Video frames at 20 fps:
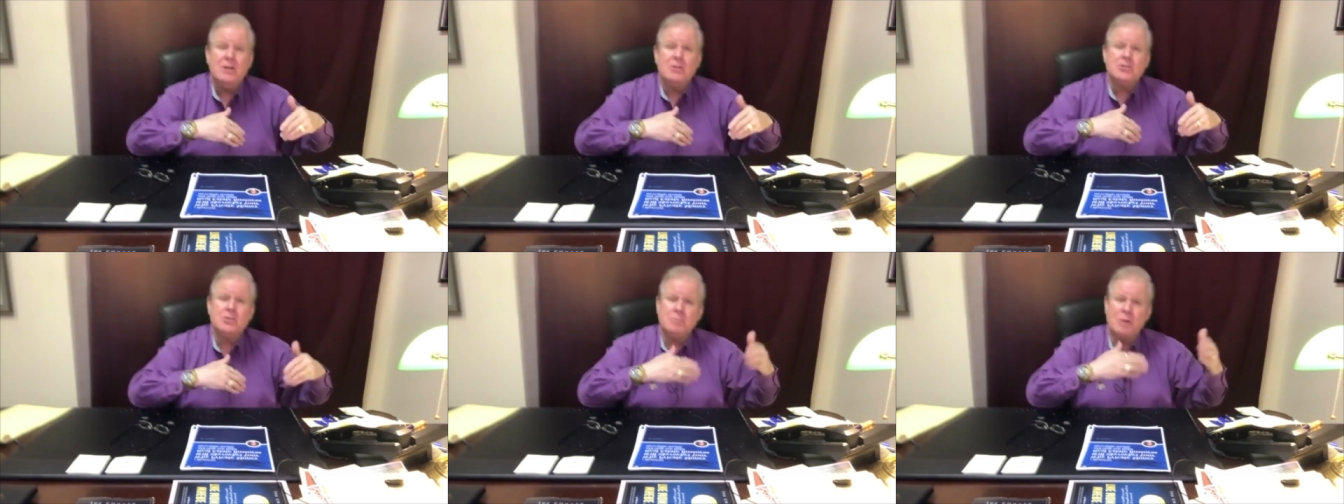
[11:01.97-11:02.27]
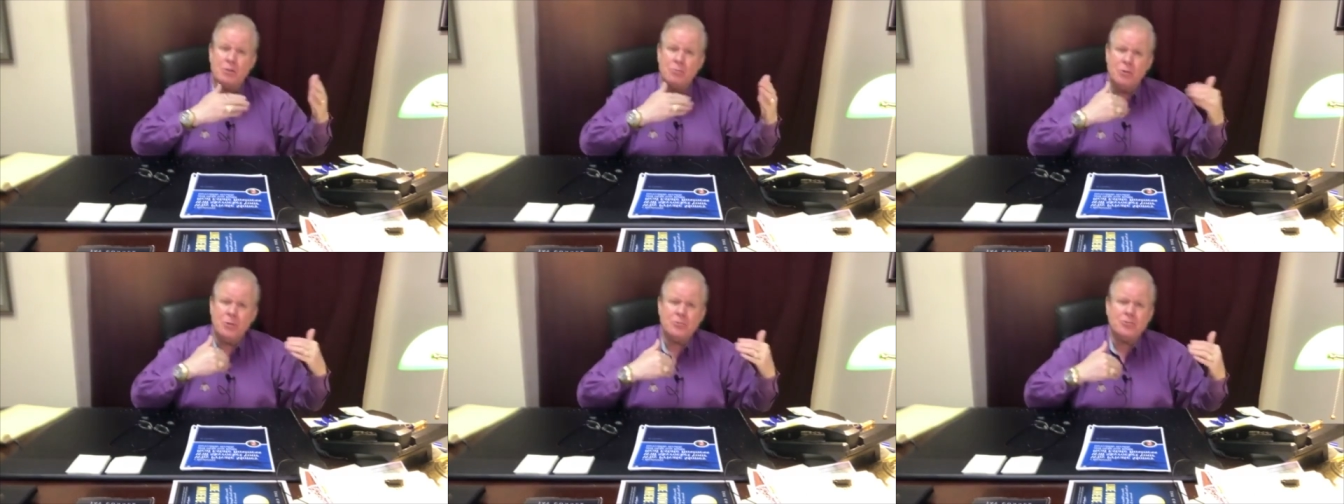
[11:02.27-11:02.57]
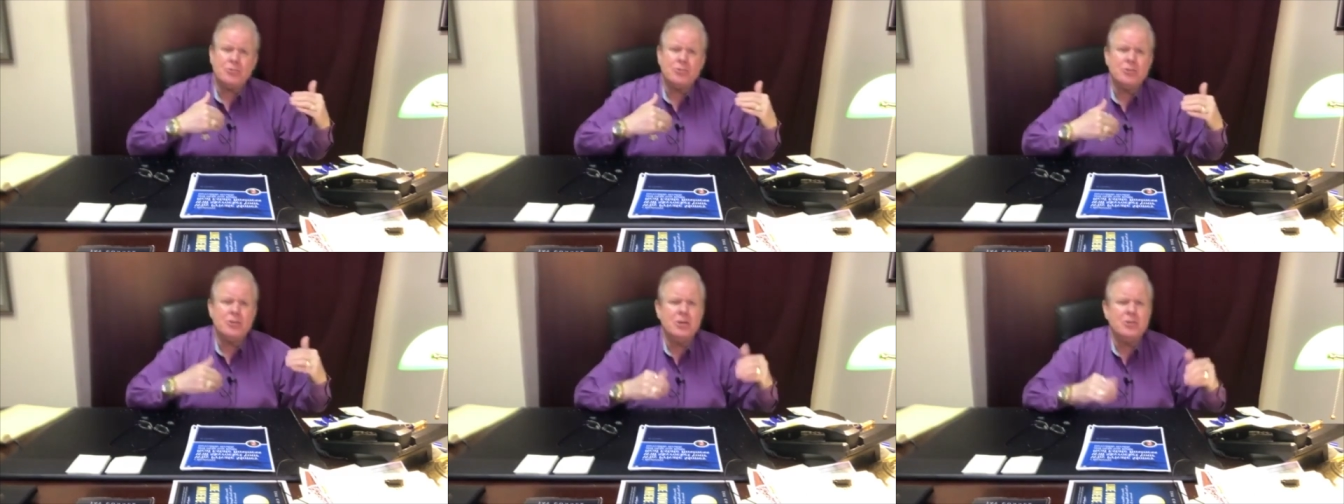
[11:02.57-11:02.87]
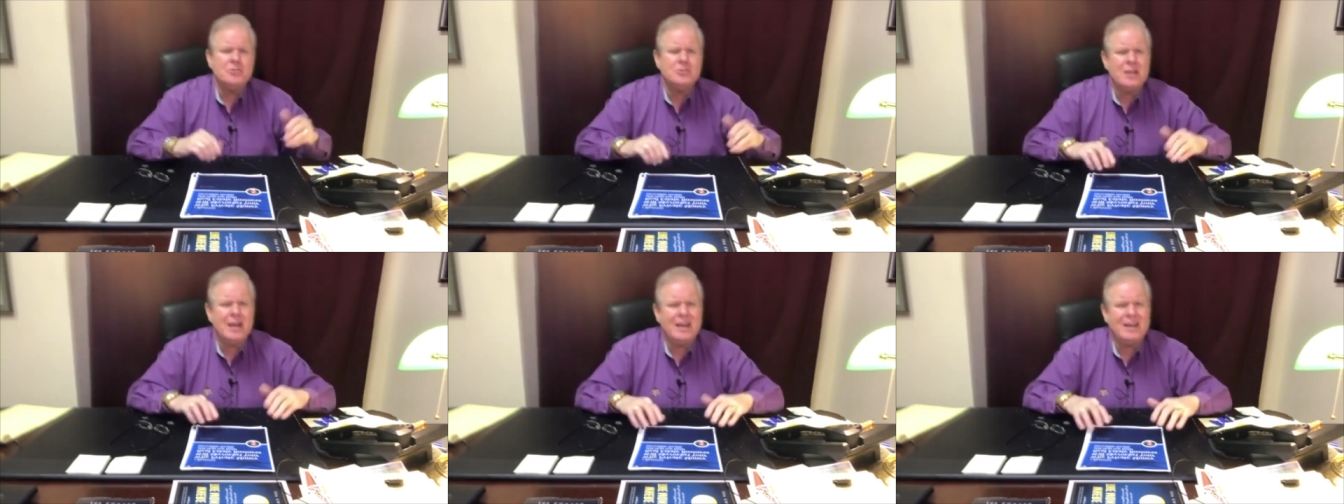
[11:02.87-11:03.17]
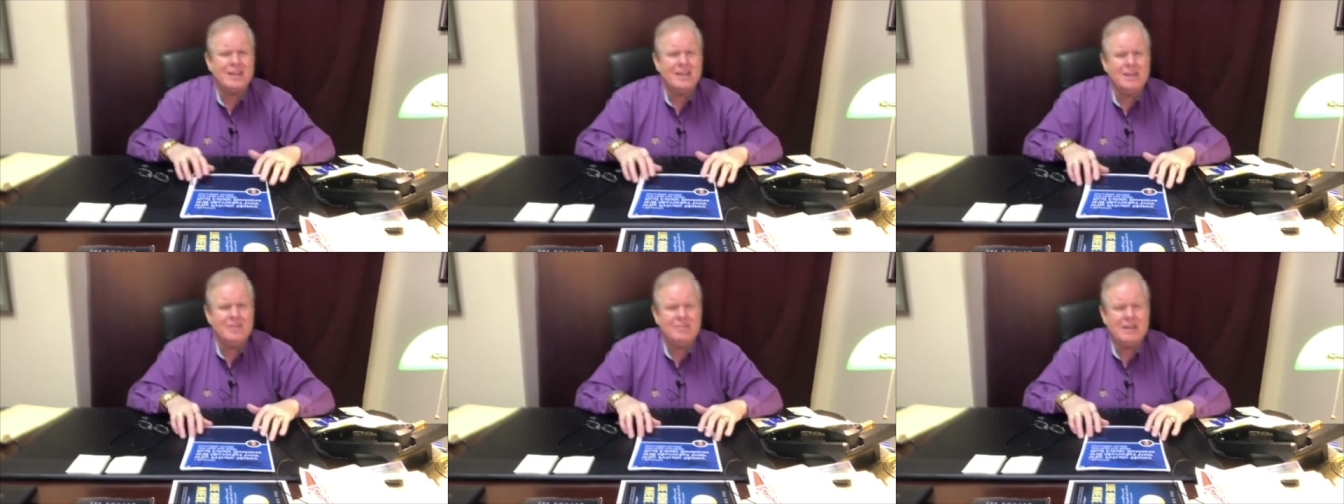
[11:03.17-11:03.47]
So my realtor knows how
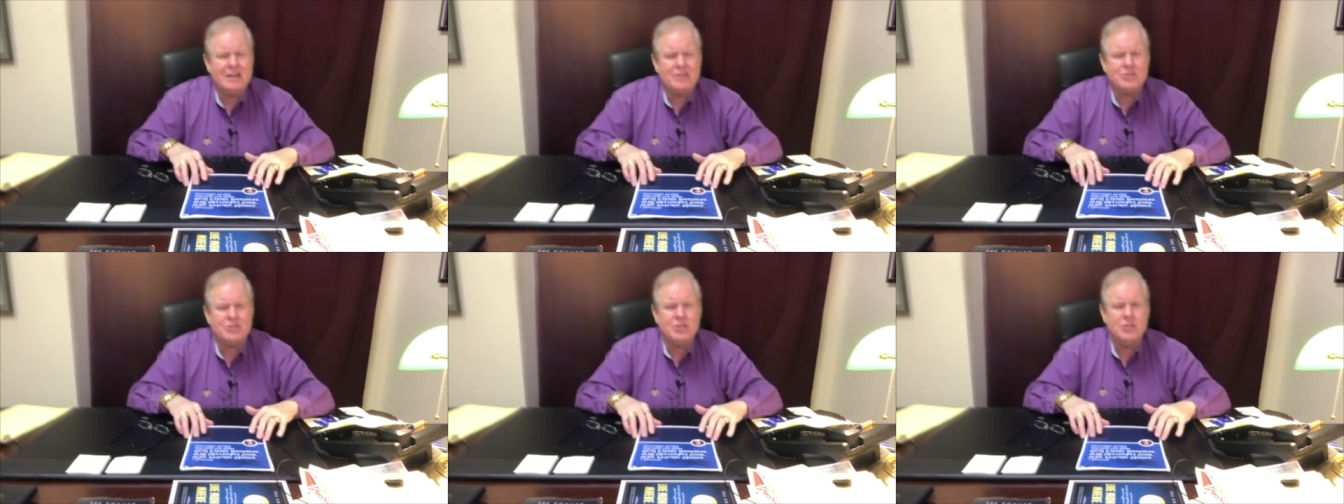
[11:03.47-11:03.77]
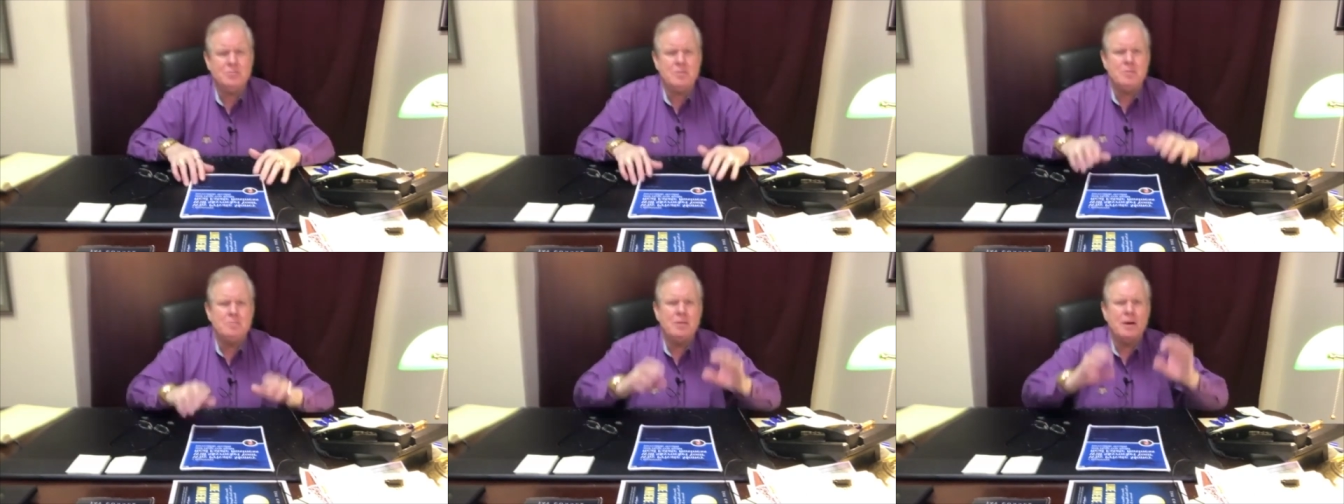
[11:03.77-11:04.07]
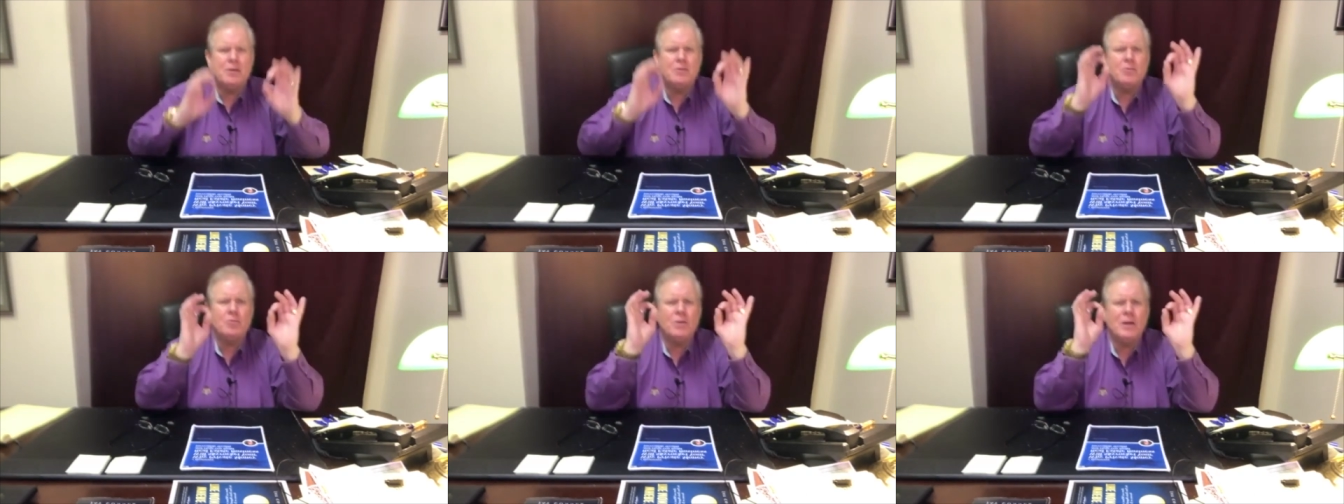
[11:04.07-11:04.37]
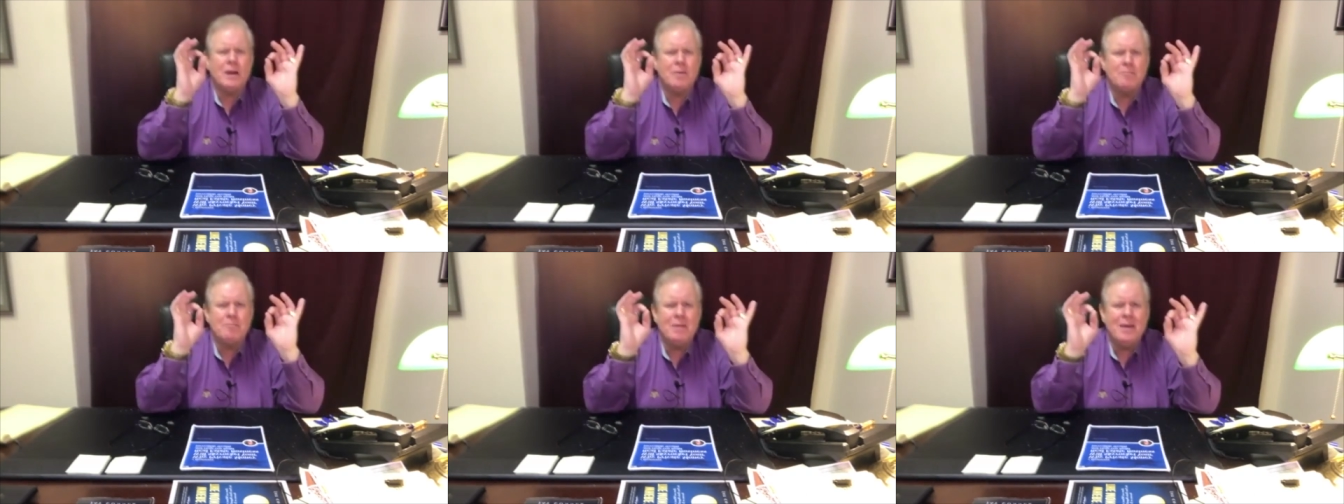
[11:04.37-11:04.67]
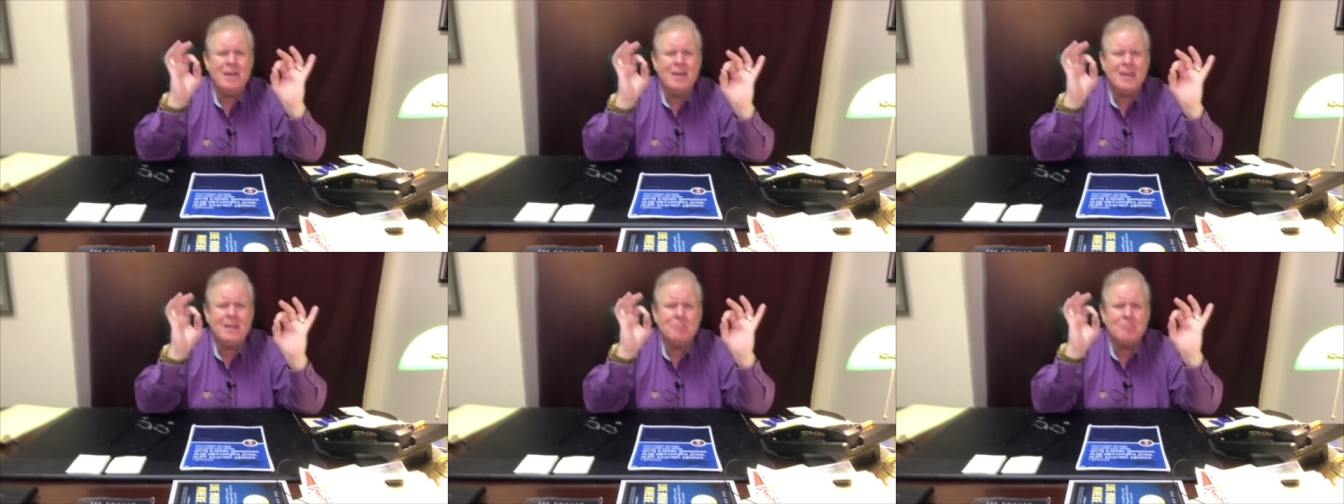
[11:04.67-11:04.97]
to give that to me, but when I'm
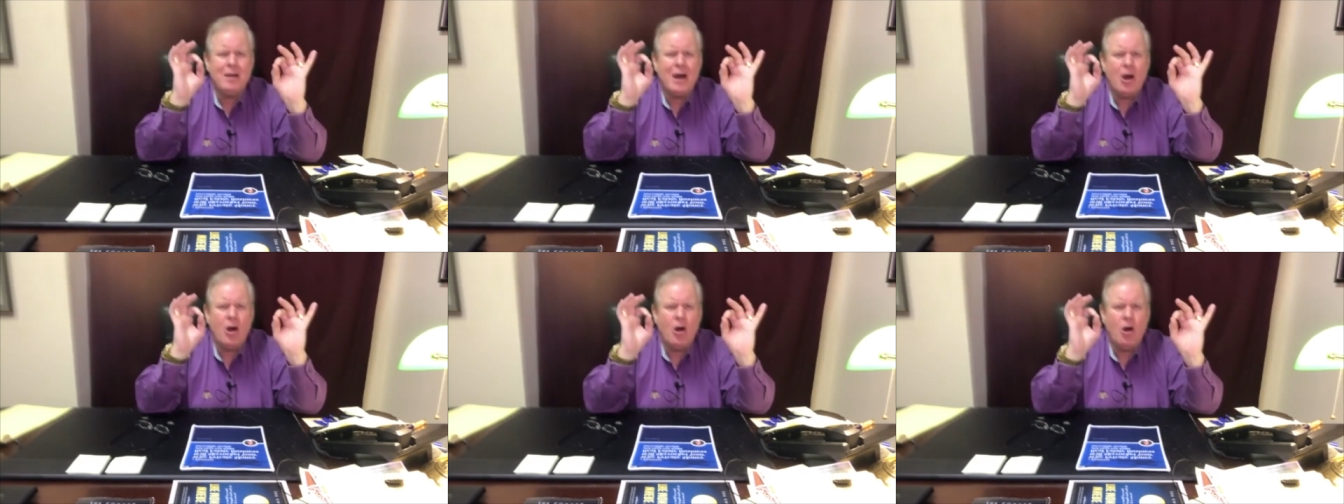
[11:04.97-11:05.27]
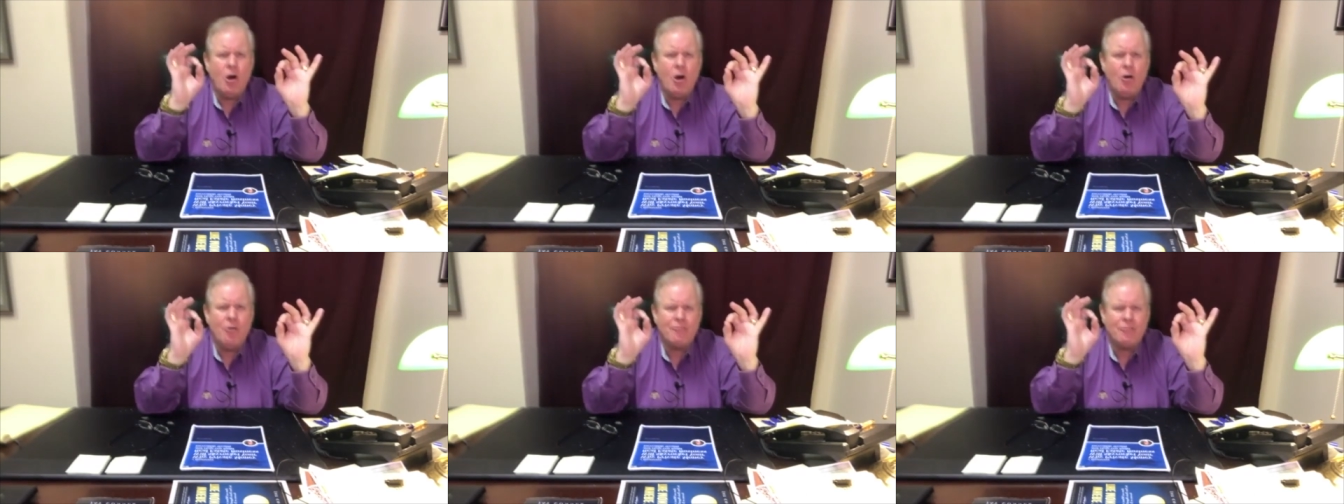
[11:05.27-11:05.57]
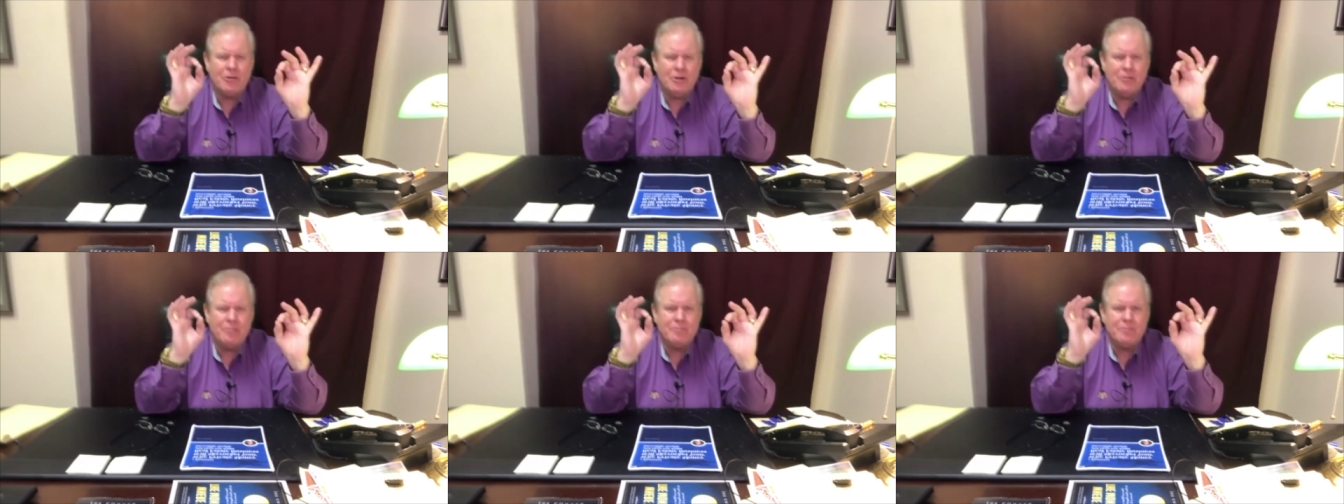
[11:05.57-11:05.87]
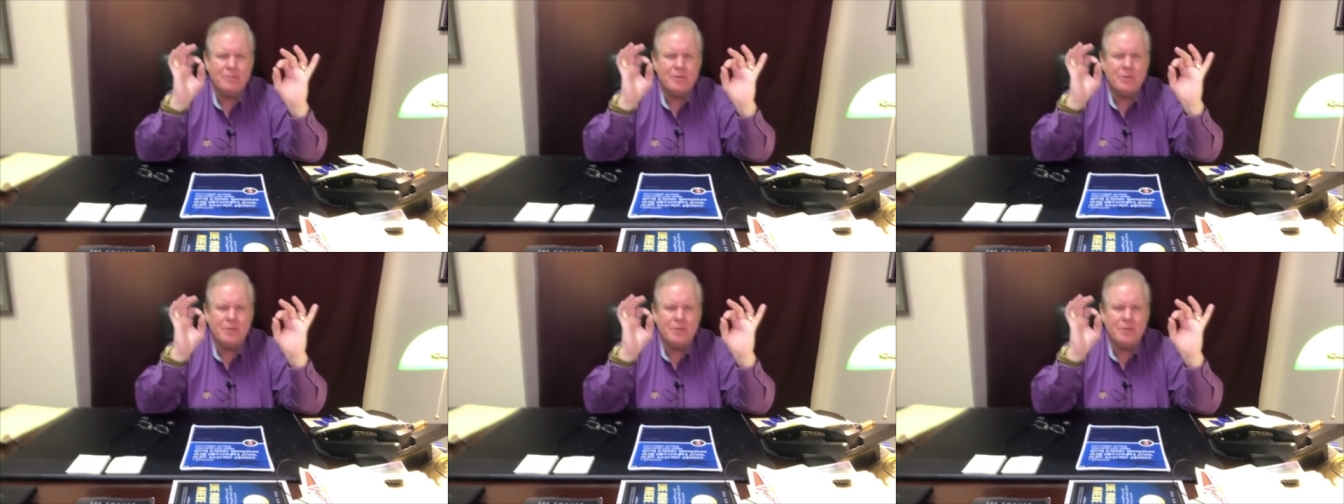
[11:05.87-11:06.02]
making my offer,